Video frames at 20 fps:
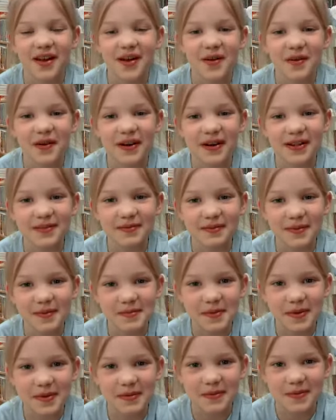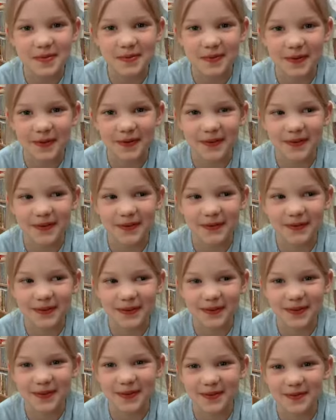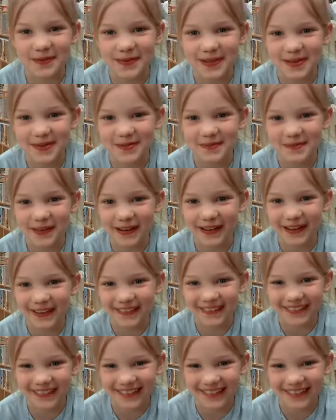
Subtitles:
Why does my baby brother drink so much milk?